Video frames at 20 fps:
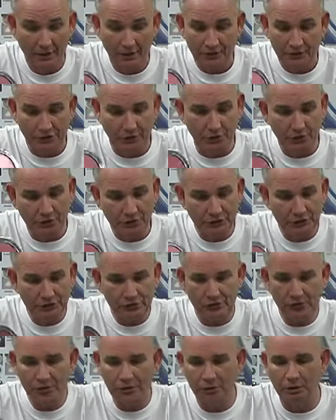So we're just
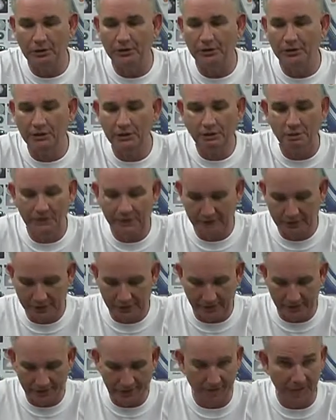going to do a real quick
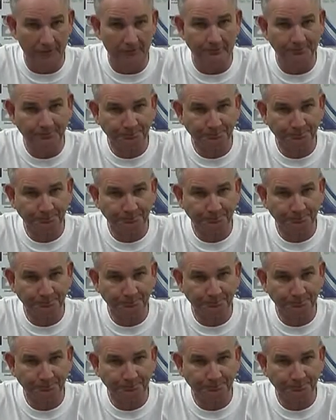test here.